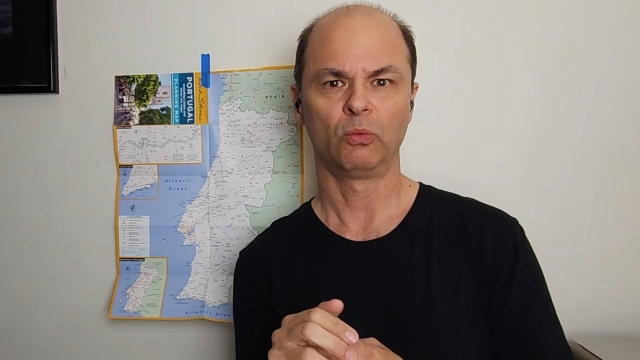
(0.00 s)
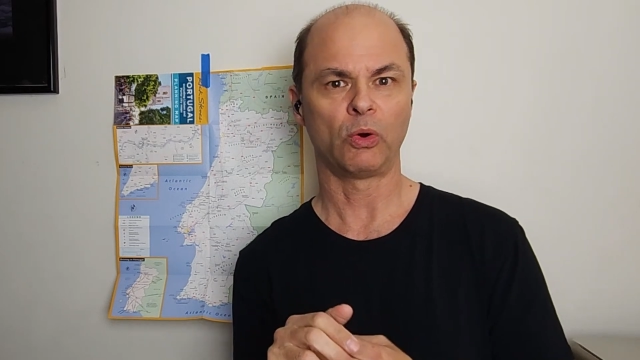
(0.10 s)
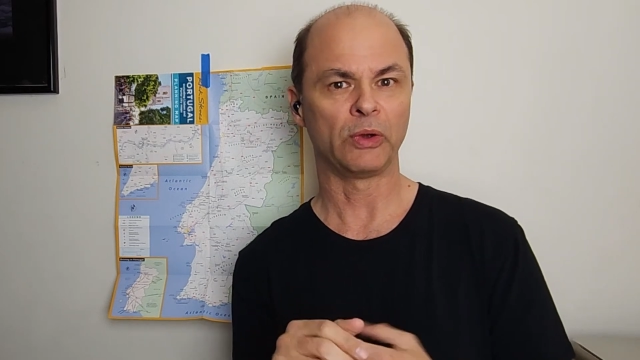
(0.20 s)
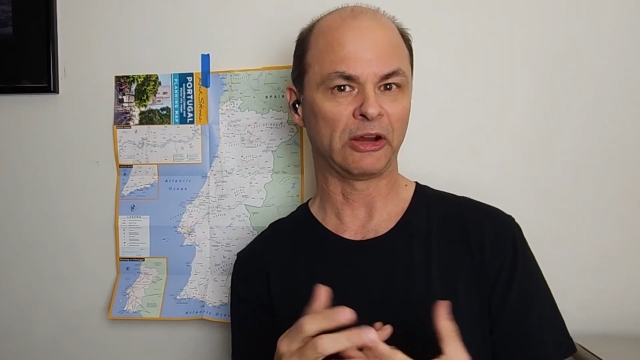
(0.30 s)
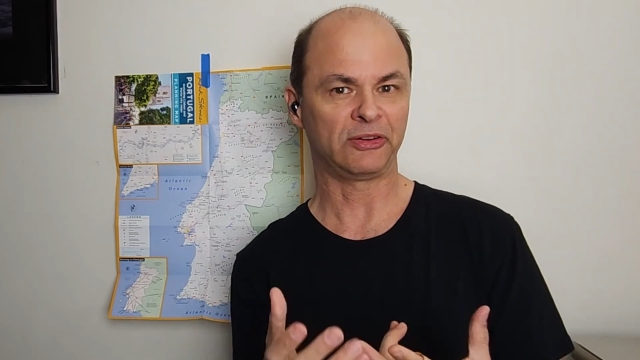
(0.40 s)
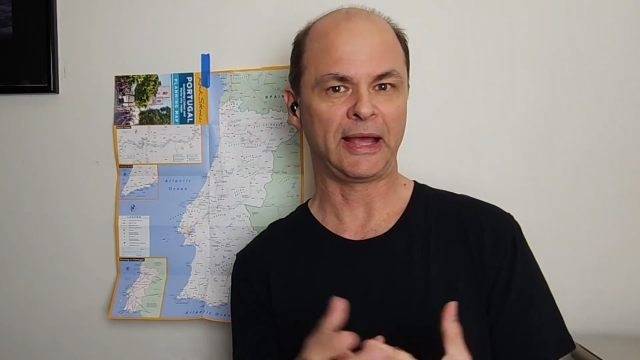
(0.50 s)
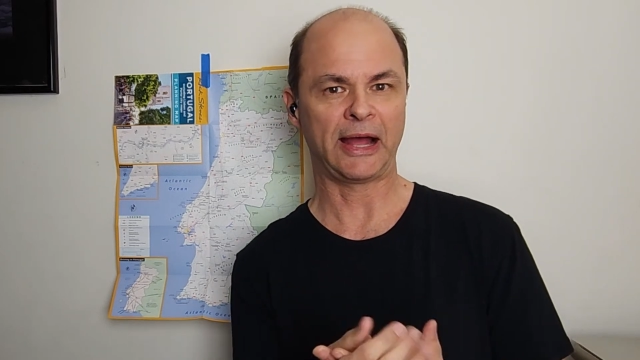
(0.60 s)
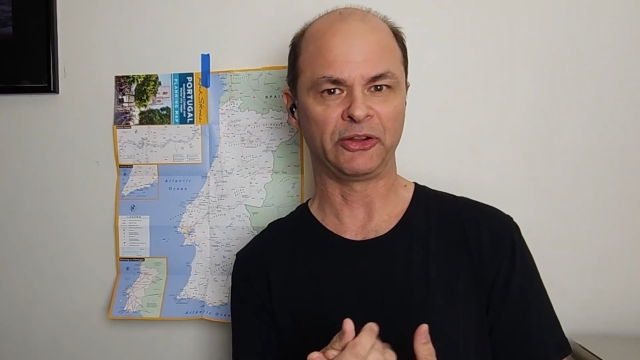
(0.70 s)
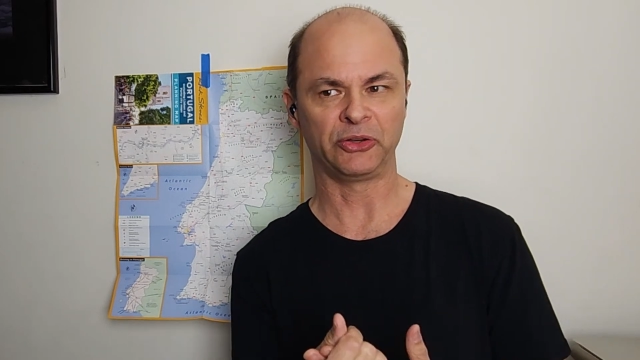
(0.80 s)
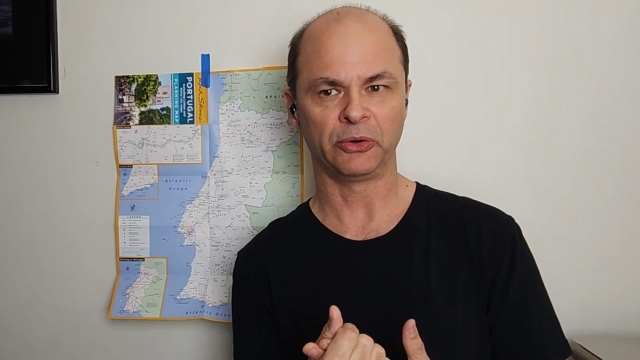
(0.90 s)
where we actually
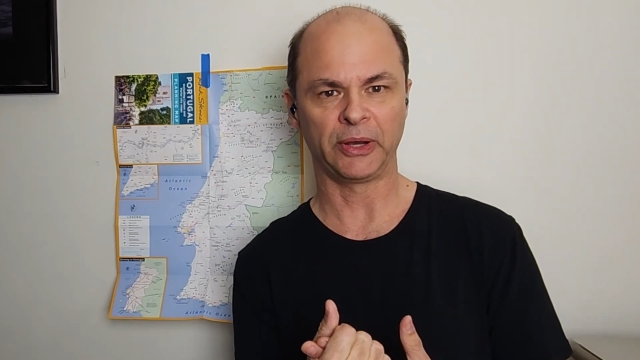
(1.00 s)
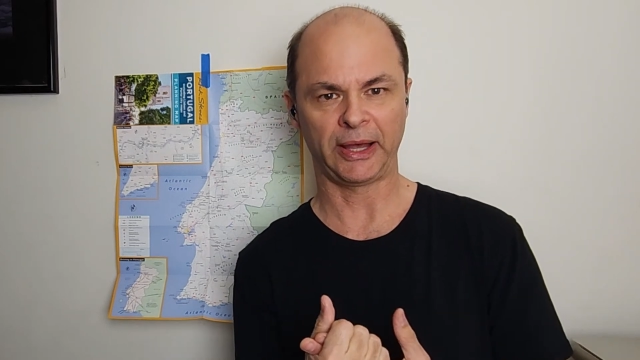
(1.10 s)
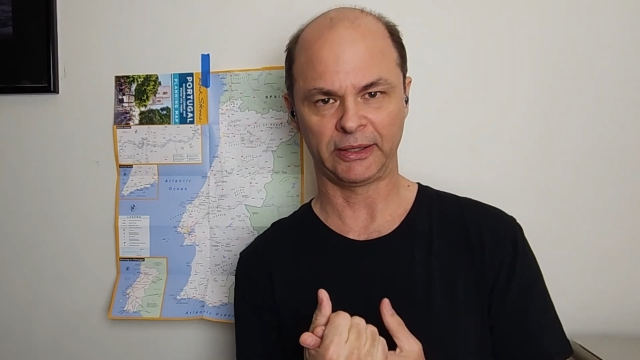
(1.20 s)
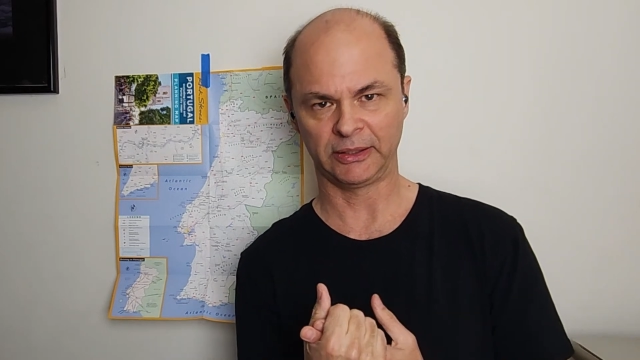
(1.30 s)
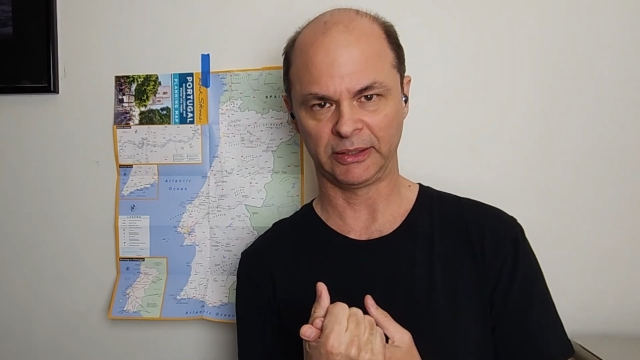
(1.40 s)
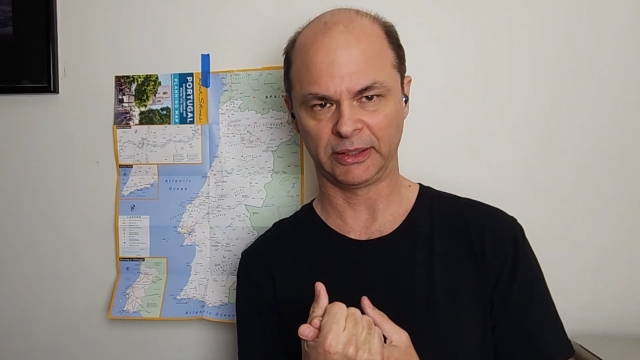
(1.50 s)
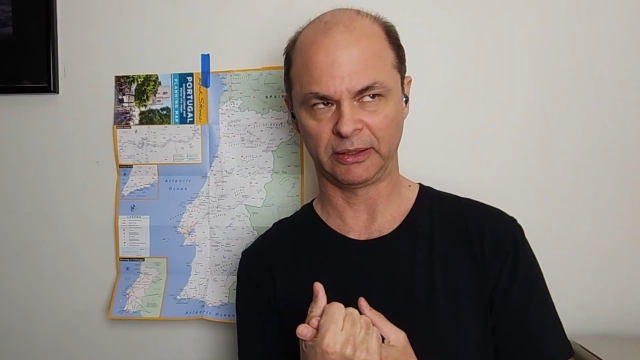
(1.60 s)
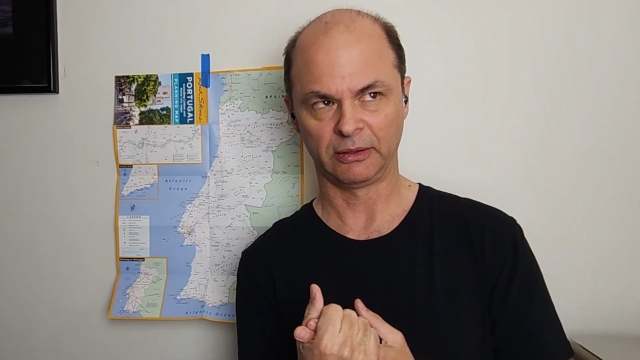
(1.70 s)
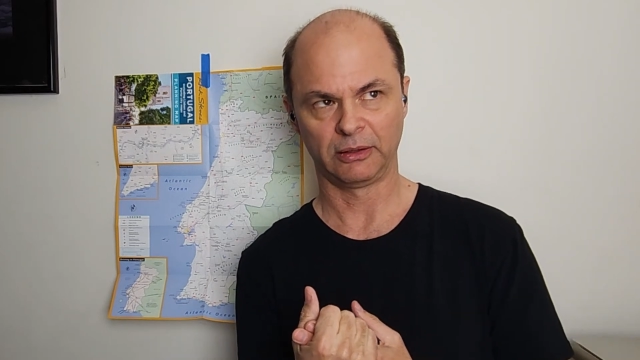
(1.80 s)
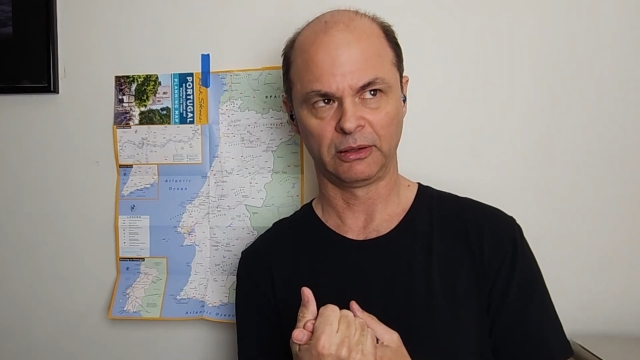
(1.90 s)
had to go ahead and get